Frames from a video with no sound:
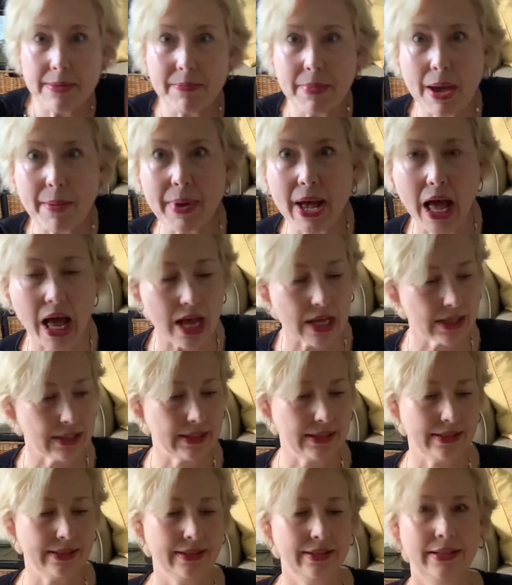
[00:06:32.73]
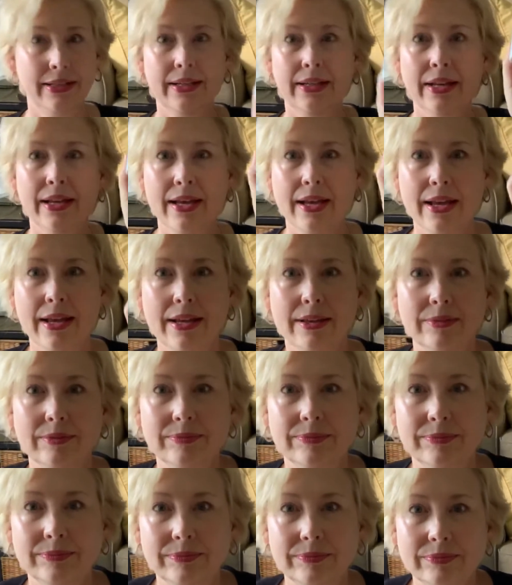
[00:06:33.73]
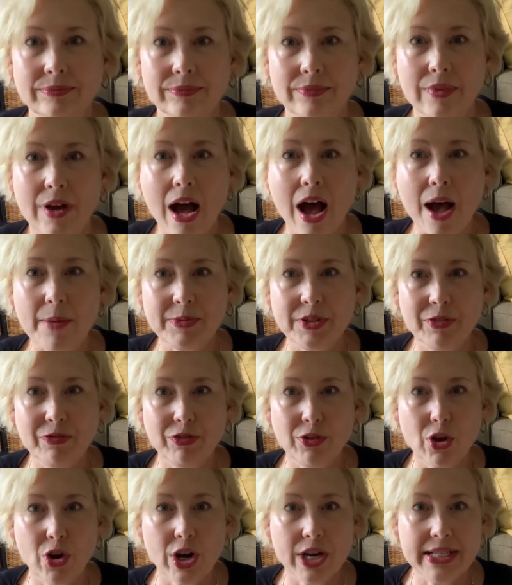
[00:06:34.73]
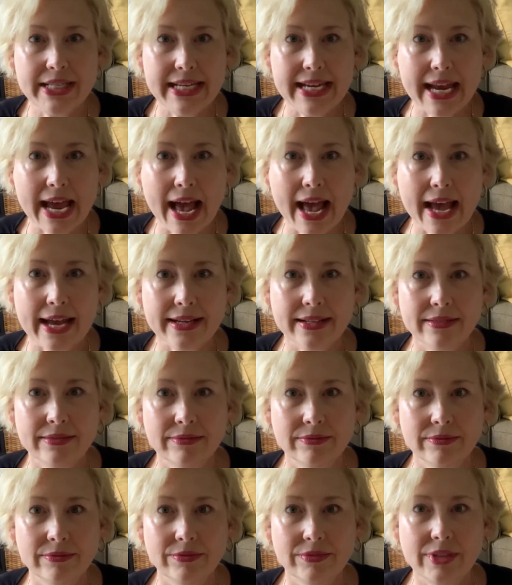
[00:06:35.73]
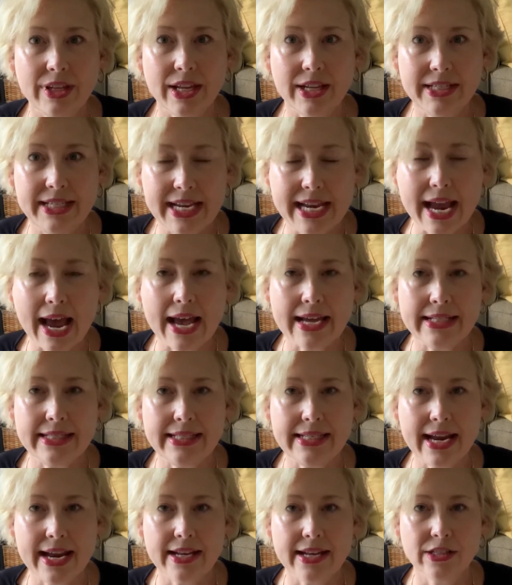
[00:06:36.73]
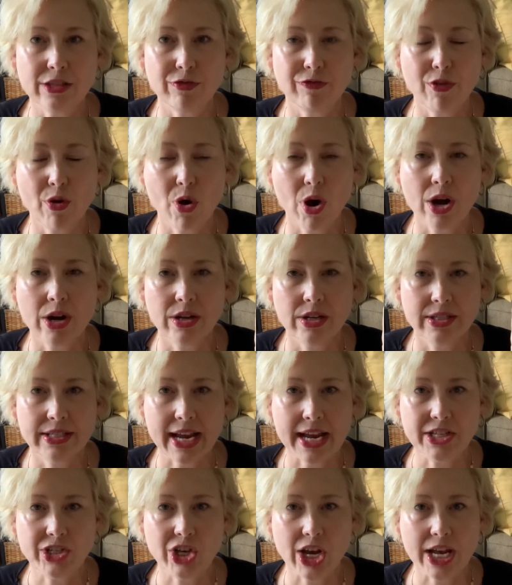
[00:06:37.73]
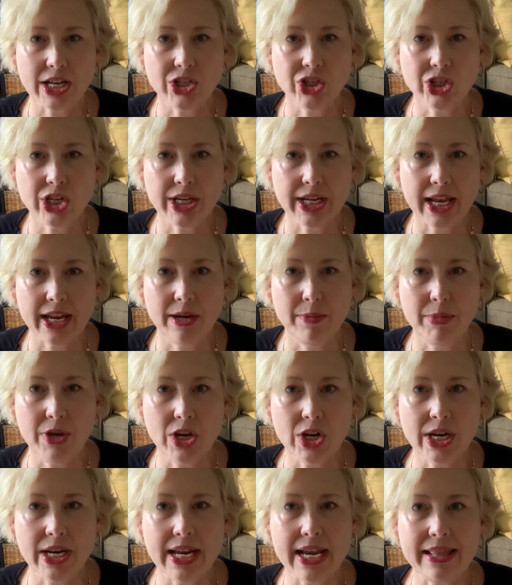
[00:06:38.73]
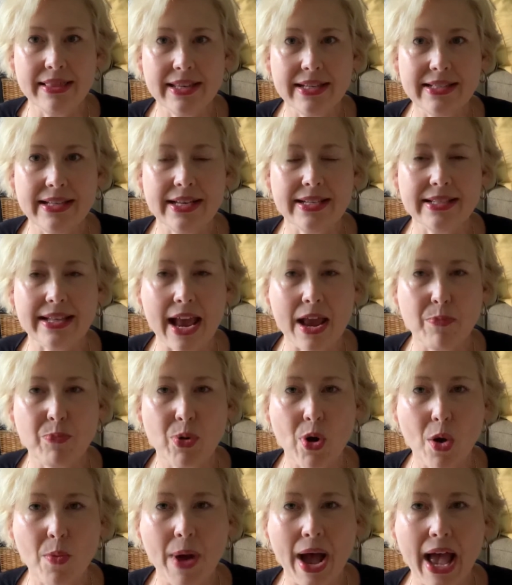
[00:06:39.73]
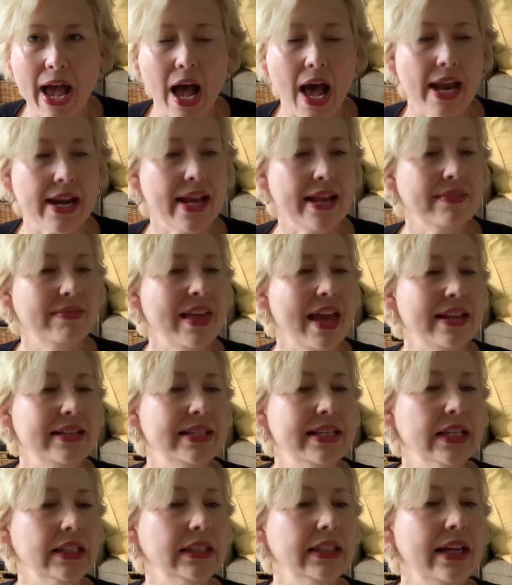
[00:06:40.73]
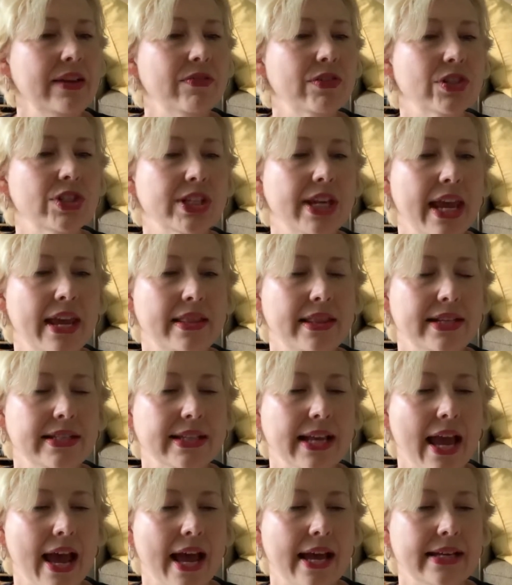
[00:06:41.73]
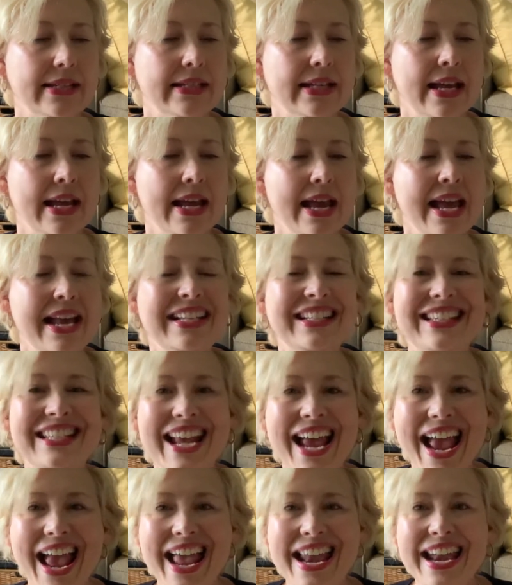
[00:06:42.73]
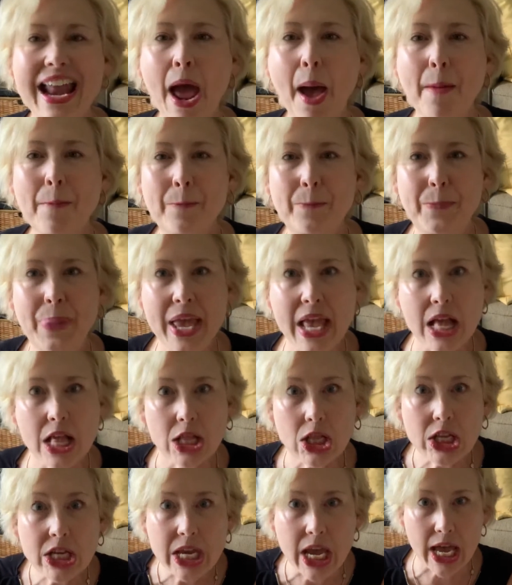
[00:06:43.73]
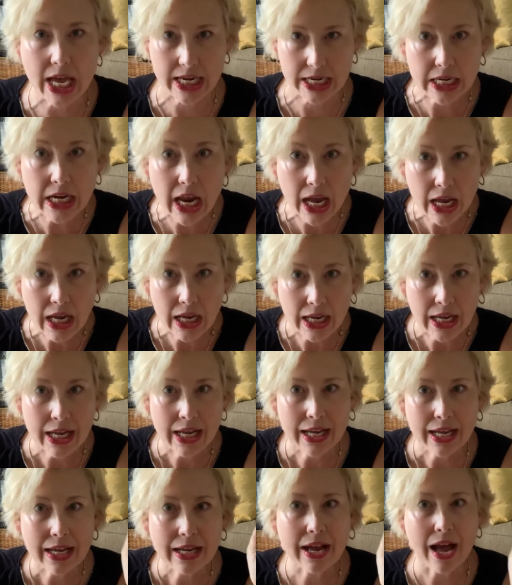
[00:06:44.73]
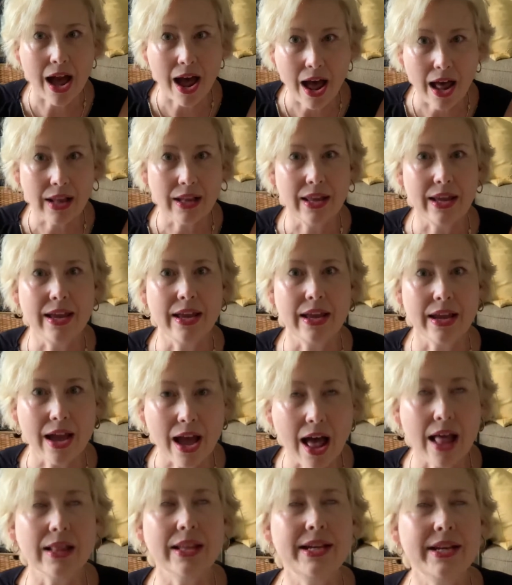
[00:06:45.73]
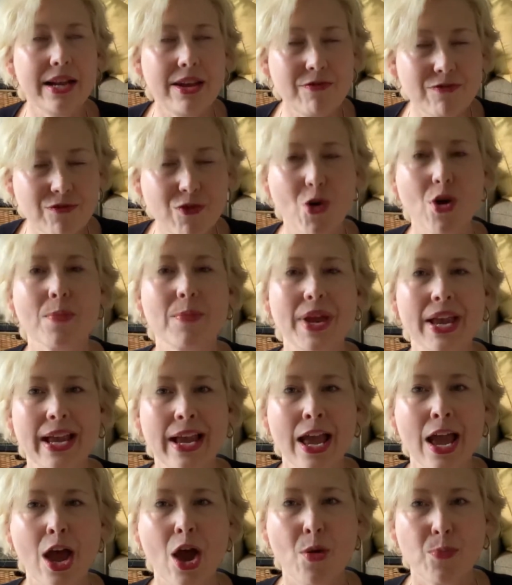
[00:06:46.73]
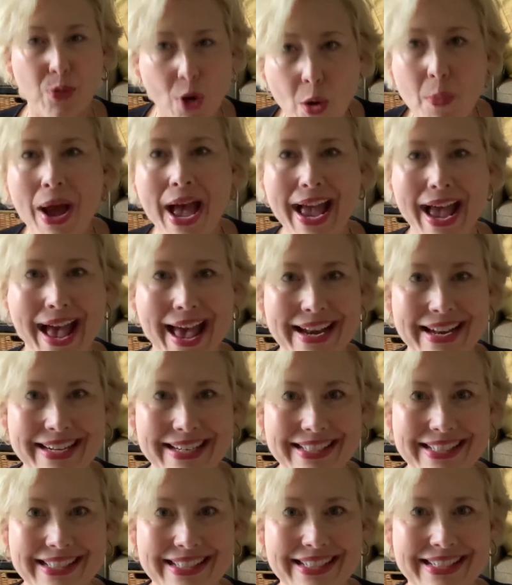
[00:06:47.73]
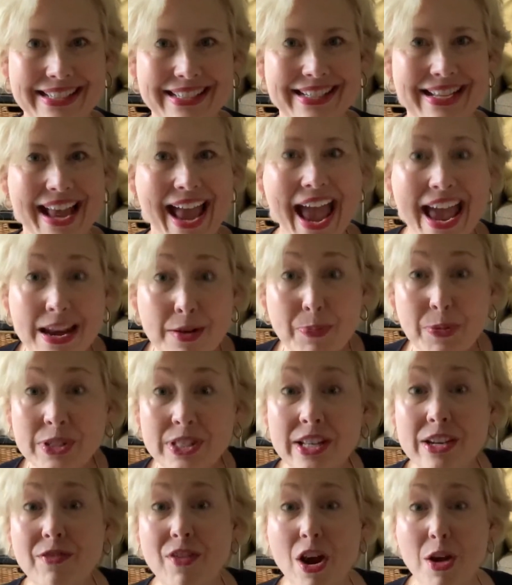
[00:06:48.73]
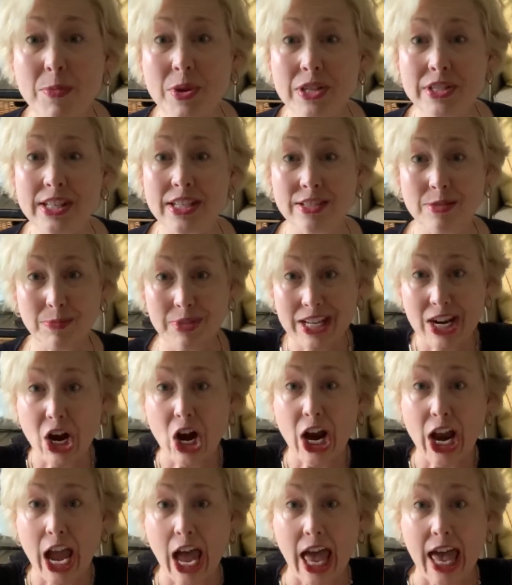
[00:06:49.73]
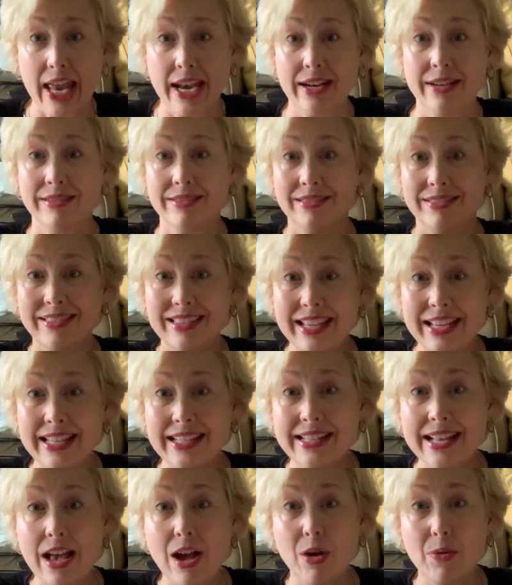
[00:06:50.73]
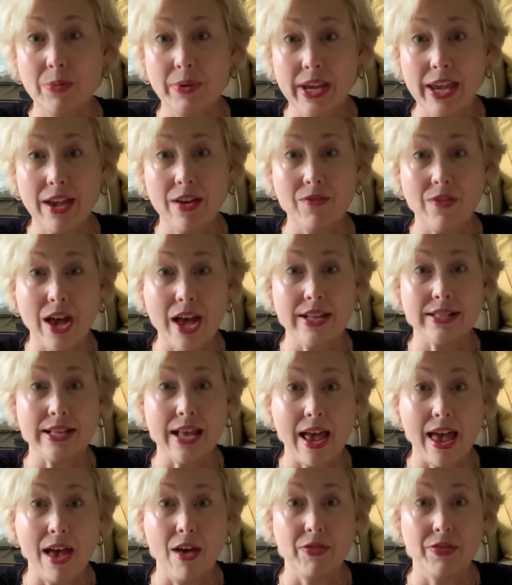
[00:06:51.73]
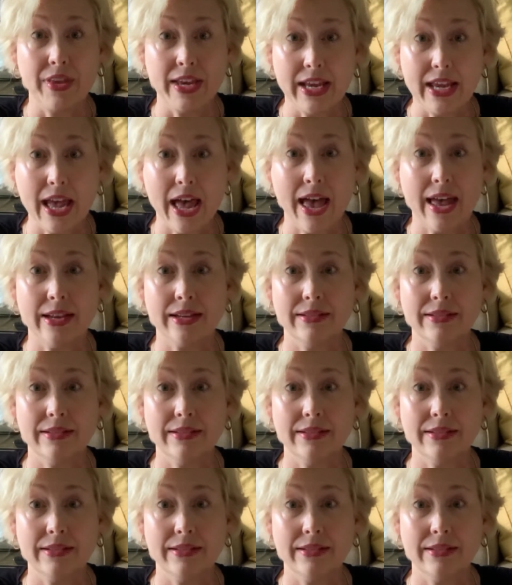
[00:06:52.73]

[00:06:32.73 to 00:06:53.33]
my box? Optiflora DI. The DI stands for digestion and immunity. This is a probiotic that delivers, get this guys, 10 billion colony-forming probiotics. 80% of our immune system's in our gut. These help give us a healthy gut.